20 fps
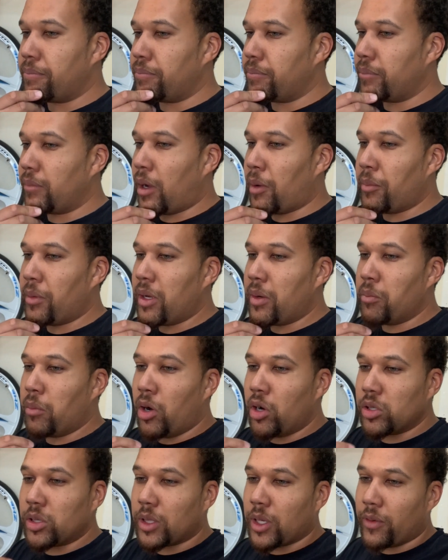I mean,
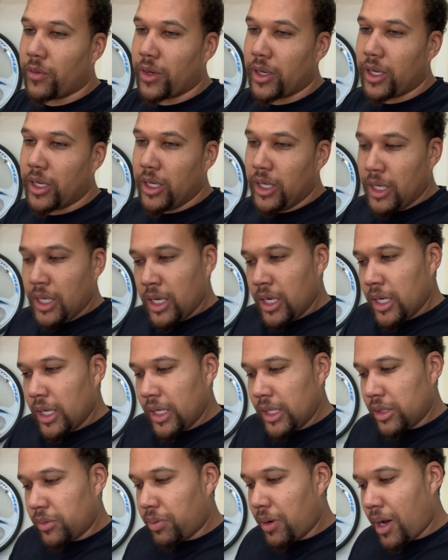most of it
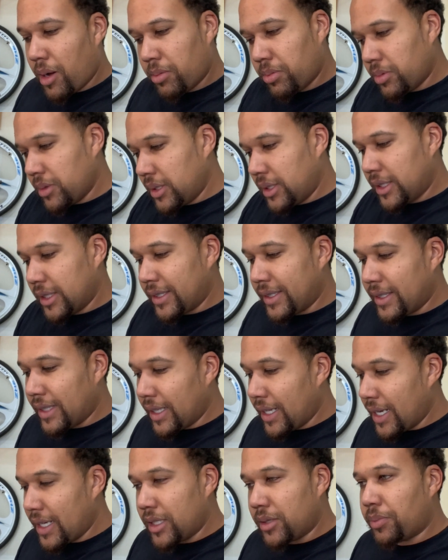is probably just
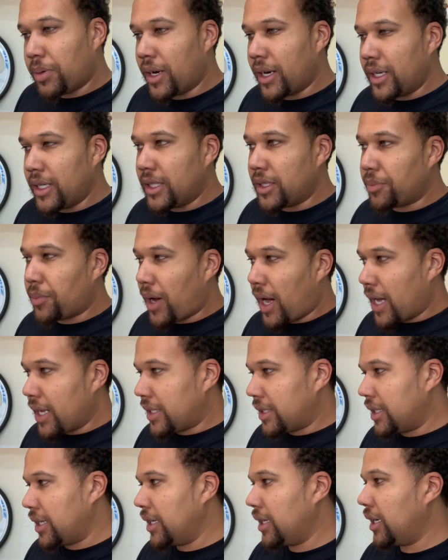glazed putty
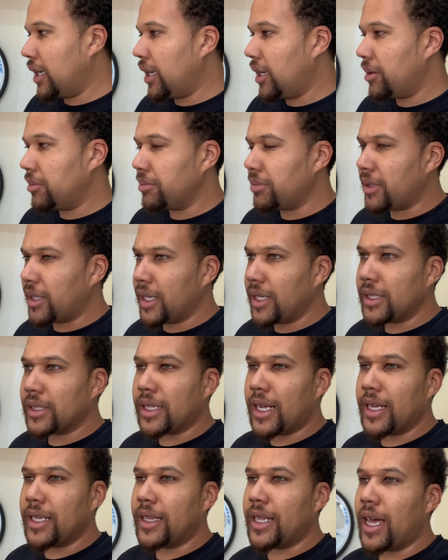spots, things
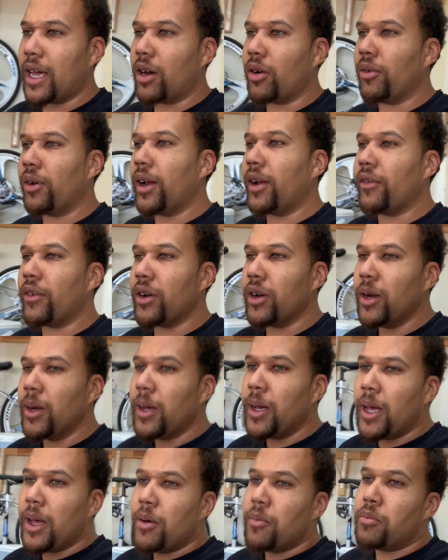like that or whatever.
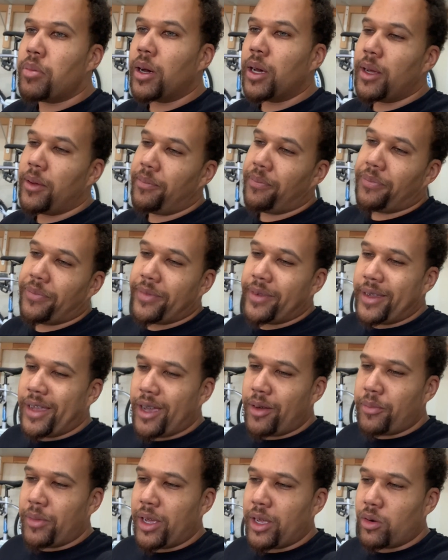But yeah,
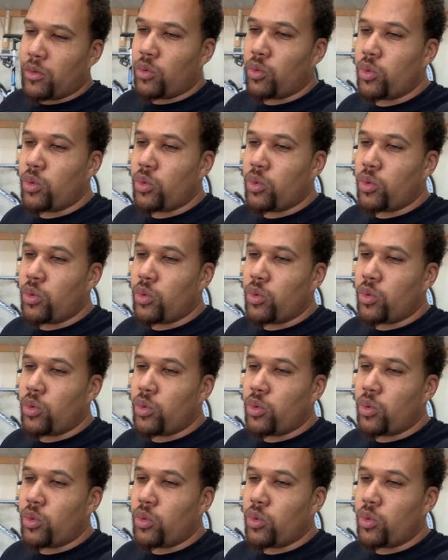man,